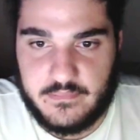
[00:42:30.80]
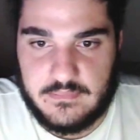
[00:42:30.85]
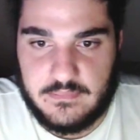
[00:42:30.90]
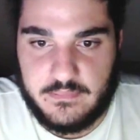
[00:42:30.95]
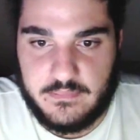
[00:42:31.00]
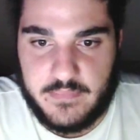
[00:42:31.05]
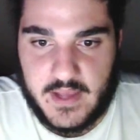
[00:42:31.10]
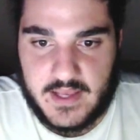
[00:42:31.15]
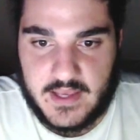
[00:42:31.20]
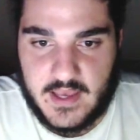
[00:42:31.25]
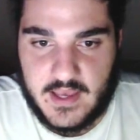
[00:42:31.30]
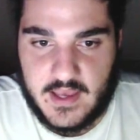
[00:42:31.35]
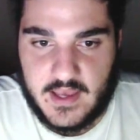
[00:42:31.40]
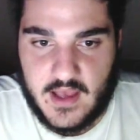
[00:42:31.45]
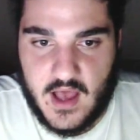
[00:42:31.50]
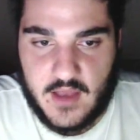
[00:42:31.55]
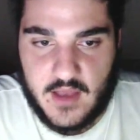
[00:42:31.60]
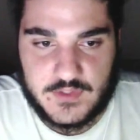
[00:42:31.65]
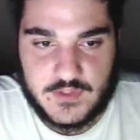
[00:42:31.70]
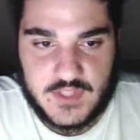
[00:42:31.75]
But yeah,
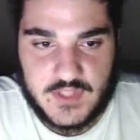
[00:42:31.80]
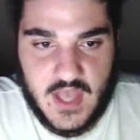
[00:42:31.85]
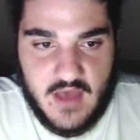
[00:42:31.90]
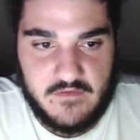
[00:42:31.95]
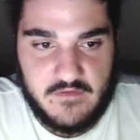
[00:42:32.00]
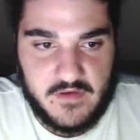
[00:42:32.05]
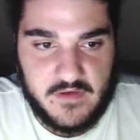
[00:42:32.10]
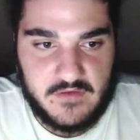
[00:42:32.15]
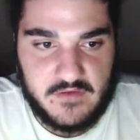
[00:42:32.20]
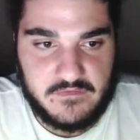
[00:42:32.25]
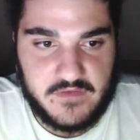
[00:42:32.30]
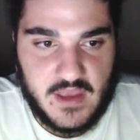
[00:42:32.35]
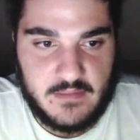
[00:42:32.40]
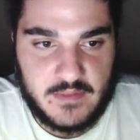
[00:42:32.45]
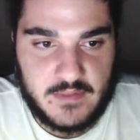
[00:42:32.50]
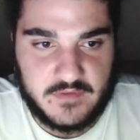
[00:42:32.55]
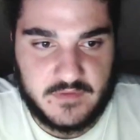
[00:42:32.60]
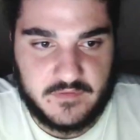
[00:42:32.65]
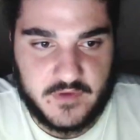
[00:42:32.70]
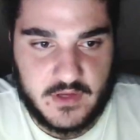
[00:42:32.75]
I also have a
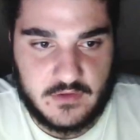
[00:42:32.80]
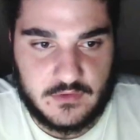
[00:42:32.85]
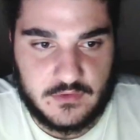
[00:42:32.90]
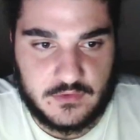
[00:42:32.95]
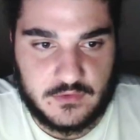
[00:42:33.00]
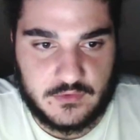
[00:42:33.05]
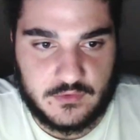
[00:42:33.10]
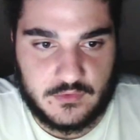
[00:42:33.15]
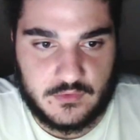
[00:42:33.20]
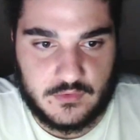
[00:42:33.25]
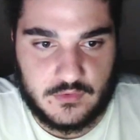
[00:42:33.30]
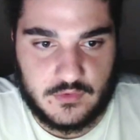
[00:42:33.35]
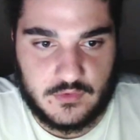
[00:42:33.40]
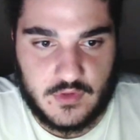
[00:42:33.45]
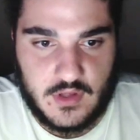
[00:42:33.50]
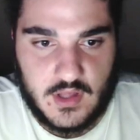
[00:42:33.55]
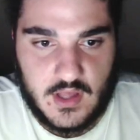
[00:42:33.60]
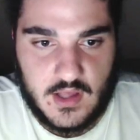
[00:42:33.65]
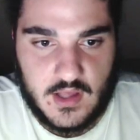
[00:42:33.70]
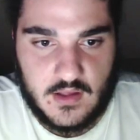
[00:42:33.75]
family friend who...
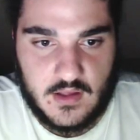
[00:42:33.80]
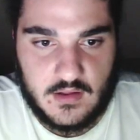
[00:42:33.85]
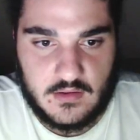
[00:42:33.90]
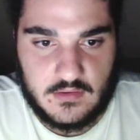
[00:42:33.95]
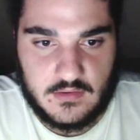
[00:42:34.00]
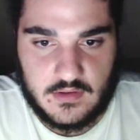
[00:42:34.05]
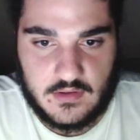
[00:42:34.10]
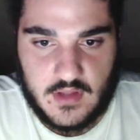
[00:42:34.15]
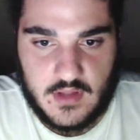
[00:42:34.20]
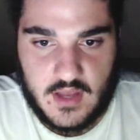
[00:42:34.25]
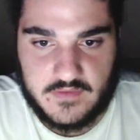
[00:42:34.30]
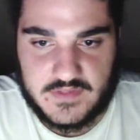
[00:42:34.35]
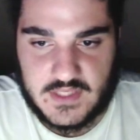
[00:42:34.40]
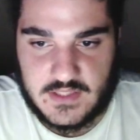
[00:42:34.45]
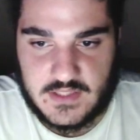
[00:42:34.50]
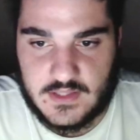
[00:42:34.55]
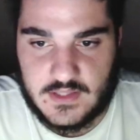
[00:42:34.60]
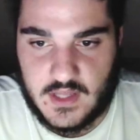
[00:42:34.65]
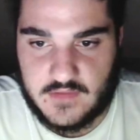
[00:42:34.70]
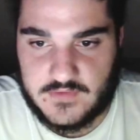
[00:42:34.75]
I've
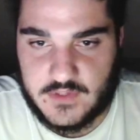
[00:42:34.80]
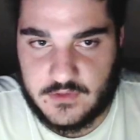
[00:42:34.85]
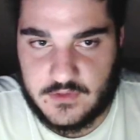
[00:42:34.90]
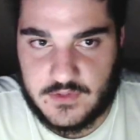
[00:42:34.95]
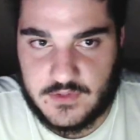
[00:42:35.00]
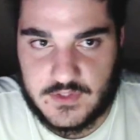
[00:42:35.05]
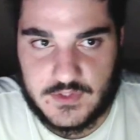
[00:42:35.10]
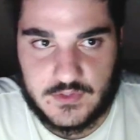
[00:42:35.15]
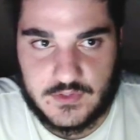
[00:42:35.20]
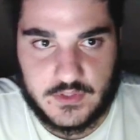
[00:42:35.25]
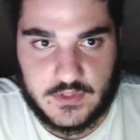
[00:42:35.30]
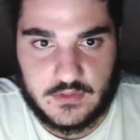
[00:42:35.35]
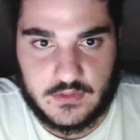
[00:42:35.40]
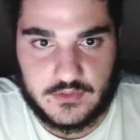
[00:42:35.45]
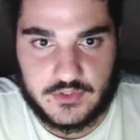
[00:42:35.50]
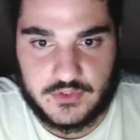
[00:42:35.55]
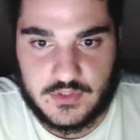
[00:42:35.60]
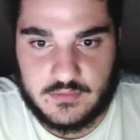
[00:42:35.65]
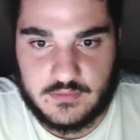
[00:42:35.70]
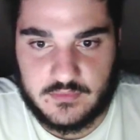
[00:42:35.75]
told this story on
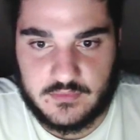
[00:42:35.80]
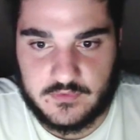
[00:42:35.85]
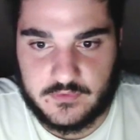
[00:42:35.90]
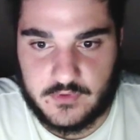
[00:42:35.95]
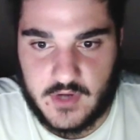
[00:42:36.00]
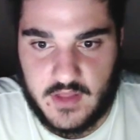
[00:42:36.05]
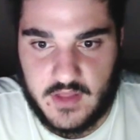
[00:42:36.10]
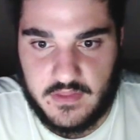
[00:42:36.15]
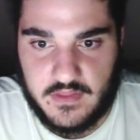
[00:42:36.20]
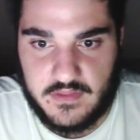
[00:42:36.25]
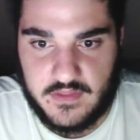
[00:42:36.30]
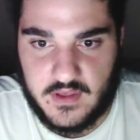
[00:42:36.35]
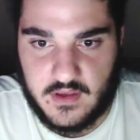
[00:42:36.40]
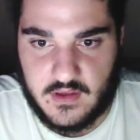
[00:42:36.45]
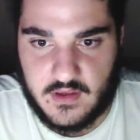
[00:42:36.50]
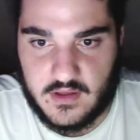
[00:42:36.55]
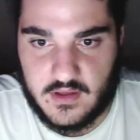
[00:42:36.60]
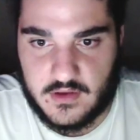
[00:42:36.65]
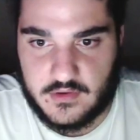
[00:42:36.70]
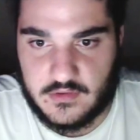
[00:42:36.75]
stream before, I
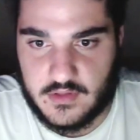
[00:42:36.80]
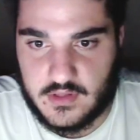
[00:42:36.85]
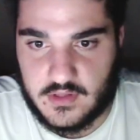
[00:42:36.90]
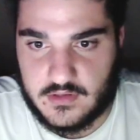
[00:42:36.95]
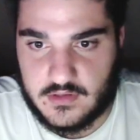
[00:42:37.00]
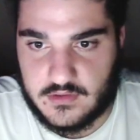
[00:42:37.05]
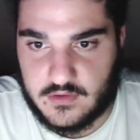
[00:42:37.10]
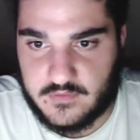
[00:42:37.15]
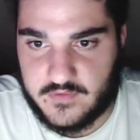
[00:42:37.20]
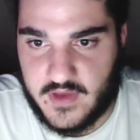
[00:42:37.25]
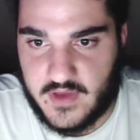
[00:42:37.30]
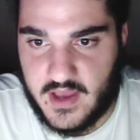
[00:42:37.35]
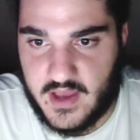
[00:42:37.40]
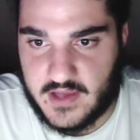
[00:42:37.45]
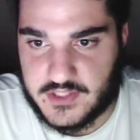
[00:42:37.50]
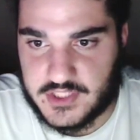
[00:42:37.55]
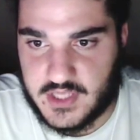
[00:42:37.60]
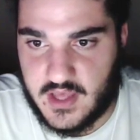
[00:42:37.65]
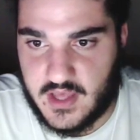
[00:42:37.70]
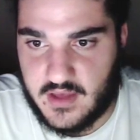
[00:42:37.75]
think. I don't know if I
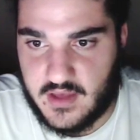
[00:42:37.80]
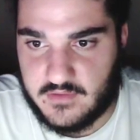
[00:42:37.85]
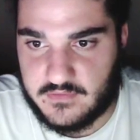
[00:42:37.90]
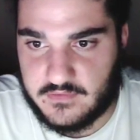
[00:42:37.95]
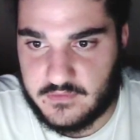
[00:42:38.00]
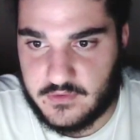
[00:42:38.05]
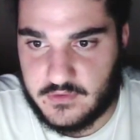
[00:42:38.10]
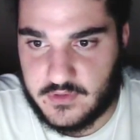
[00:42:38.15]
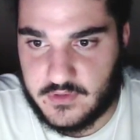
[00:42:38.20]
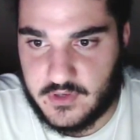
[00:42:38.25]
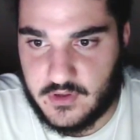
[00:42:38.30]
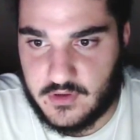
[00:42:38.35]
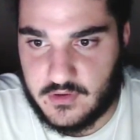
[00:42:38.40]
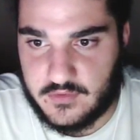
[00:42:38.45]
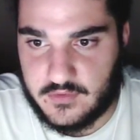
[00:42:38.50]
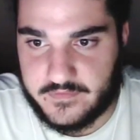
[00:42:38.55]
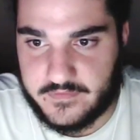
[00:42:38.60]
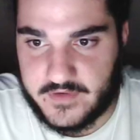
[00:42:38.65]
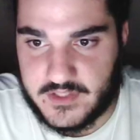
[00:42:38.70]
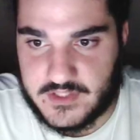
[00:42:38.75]
actually have or not,
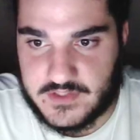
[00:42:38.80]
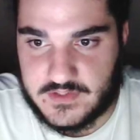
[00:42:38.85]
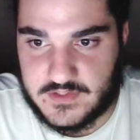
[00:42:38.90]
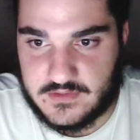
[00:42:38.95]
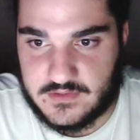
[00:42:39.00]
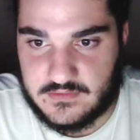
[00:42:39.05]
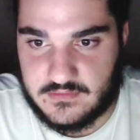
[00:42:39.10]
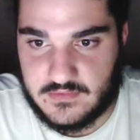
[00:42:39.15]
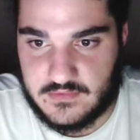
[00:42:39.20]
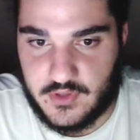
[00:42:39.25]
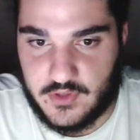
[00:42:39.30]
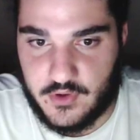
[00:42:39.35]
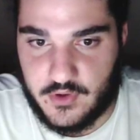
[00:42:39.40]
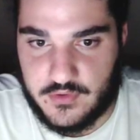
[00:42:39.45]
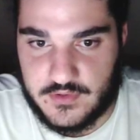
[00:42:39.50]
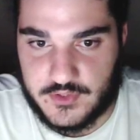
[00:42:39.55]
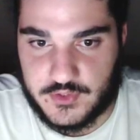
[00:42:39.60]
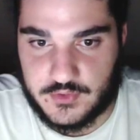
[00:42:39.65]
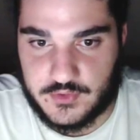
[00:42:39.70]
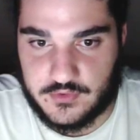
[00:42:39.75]
or if I just know
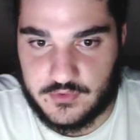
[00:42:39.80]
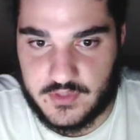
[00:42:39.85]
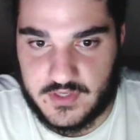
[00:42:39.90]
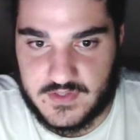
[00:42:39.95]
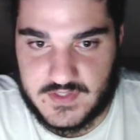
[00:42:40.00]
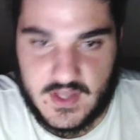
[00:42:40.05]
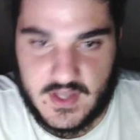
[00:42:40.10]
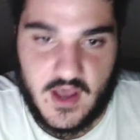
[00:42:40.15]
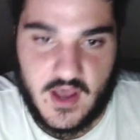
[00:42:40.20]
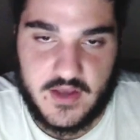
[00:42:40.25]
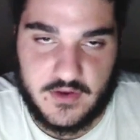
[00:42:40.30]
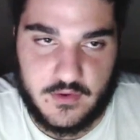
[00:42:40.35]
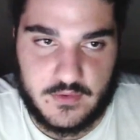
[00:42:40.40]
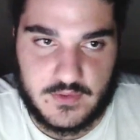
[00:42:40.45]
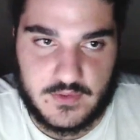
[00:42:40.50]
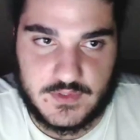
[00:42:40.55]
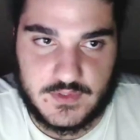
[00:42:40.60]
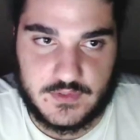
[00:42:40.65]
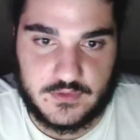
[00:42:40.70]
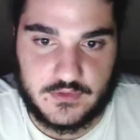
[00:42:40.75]
the story because I know
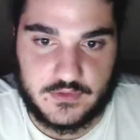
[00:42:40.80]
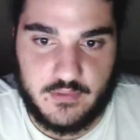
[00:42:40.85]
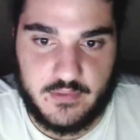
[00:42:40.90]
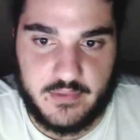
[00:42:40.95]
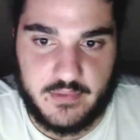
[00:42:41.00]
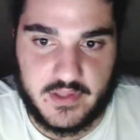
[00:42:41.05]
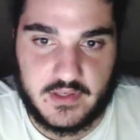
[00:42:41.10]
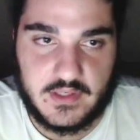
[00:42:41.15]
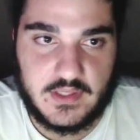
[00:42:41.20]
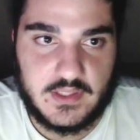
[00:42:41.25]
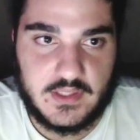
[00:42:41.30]
the story. But